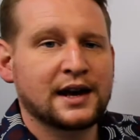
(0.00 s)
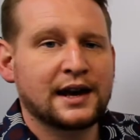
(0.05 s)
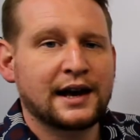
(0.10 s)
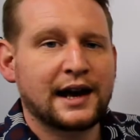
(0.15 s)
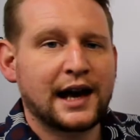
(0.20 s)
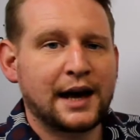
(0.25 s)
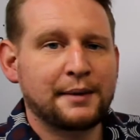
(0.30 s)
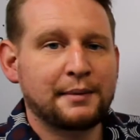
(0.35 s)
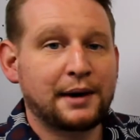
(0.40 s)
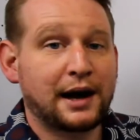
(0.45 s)

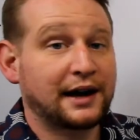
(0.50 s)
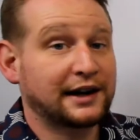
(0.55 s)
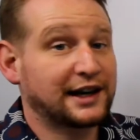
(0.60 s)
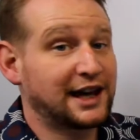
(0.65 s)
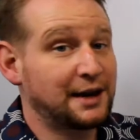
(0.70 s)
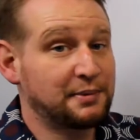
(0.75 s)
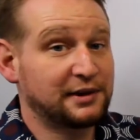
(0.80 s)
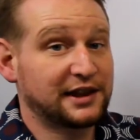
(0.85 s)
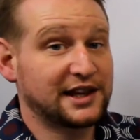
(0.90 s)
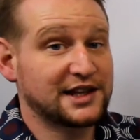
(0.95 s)
I'll
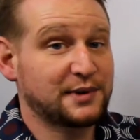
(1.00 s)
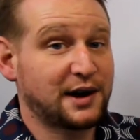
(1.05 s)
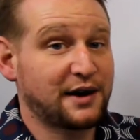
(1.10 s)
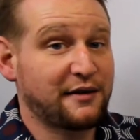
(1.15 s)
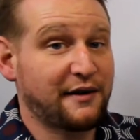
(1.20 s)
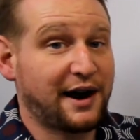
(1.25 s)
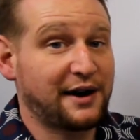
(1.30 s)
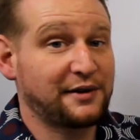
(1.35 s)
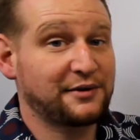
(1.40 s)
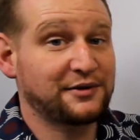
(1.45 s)
keep it this way
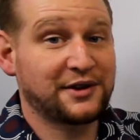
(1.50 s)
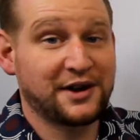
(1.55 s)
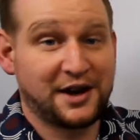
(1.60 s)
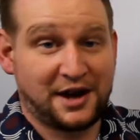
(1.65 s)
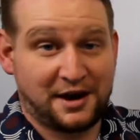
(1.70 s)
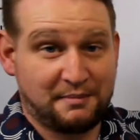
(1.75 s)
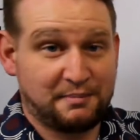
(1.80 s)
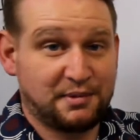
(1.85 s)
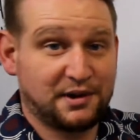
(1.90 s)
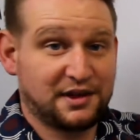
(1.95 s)
around,
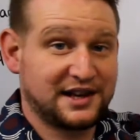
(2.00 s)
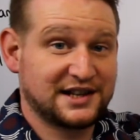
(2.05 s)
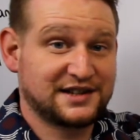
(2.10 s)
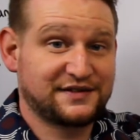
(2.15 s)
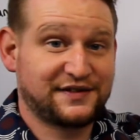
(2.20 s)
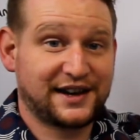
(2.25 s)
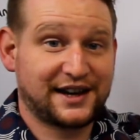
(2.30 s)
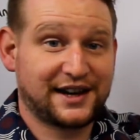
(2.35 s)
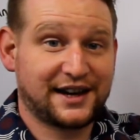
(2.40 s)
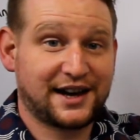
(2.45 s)
but this
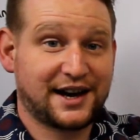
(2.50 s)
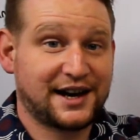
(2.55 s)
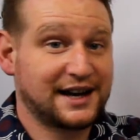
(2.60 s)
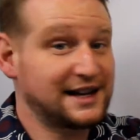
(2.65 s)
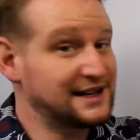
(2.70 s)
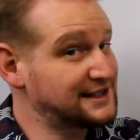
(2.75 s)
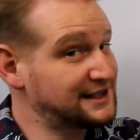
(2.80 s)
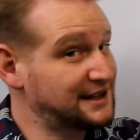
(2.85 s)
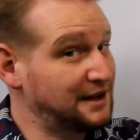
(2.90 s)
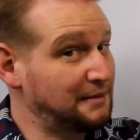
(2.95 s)
finger
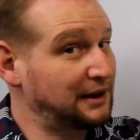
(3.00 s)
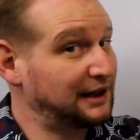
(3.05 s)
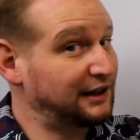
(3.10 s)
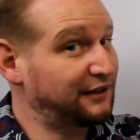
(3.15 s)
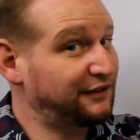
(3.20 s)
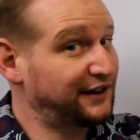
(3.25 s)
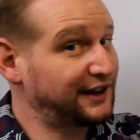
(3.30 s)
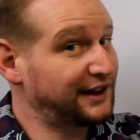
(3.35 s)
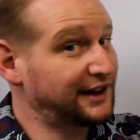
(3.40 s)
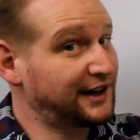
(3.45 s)
is the middle
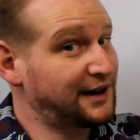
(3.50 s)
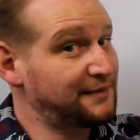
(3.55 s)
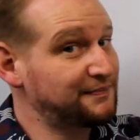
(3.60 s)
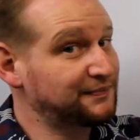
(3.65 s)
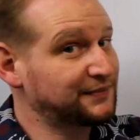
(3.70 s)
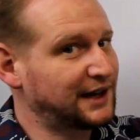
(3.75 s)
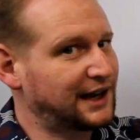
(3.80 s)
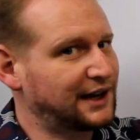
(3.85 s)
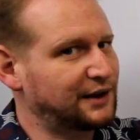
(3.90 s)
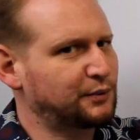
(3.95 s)
finger,
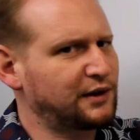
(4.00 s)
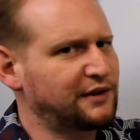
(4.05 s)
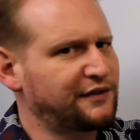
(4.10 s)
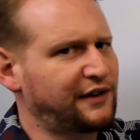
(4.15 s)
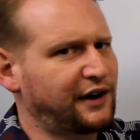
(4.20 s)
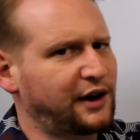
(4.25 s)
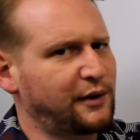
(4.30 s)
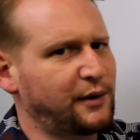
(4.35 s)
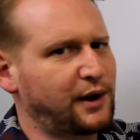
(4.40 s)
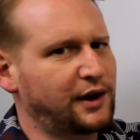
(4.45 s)
and we
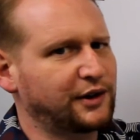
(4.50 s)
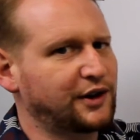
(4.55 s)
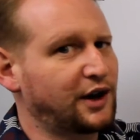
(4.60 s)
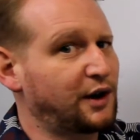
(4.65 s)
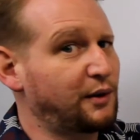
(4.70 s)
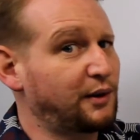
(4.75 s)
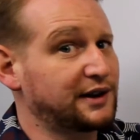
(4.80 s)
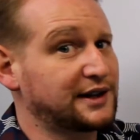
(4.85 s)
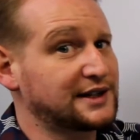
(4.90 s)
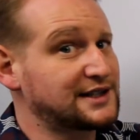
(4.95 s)
very well know
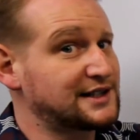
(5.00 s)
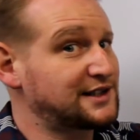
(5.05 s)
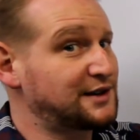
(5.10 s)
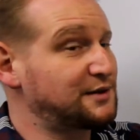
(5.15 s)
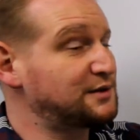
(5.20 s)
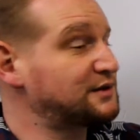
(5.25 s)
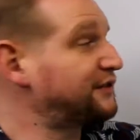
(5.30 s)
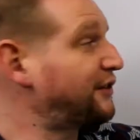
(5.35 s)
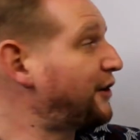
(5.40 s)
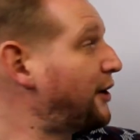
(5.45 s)
what this is
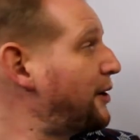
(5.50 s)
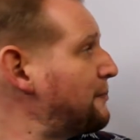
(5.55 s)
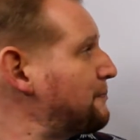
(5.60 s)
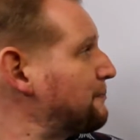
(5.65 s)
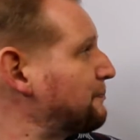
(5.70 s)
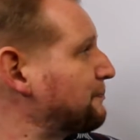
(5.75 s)
used for.